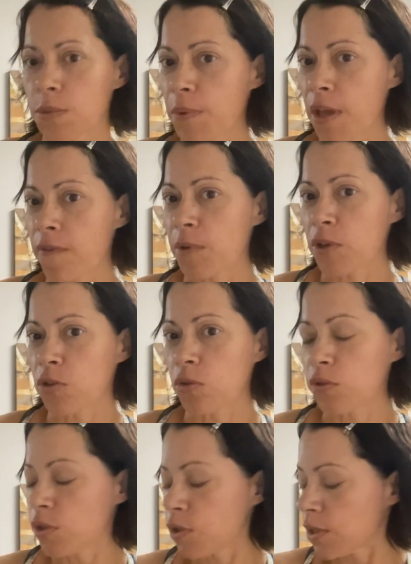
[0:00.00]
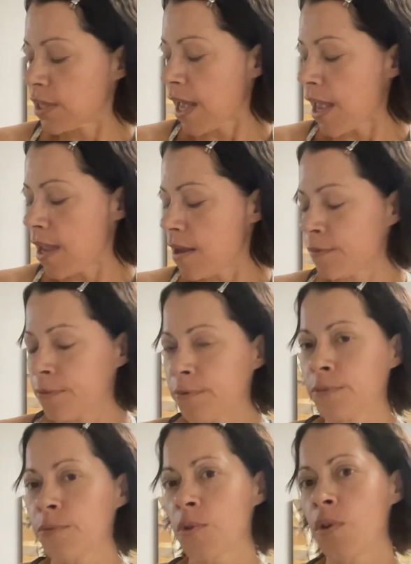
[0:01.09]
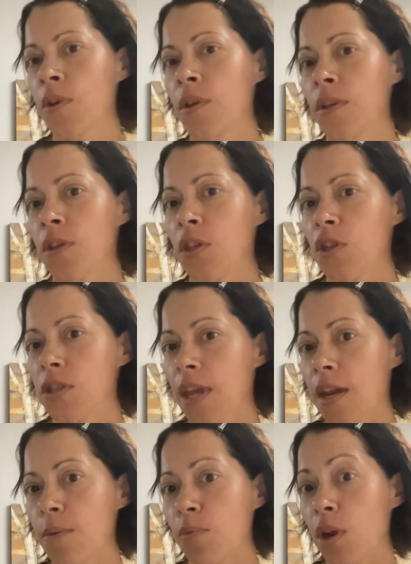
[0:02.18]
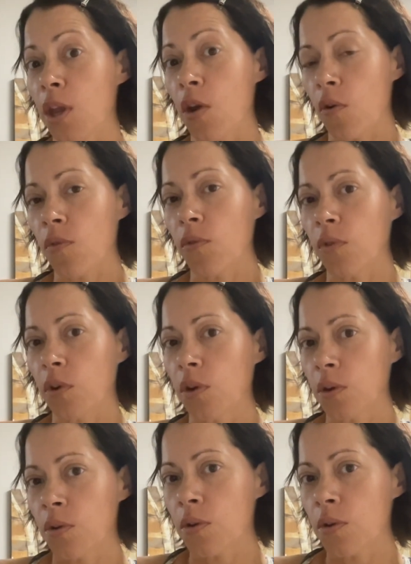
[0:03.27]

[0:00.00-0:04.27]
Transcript: but if my shoulders are tight, you can just kind of bring it over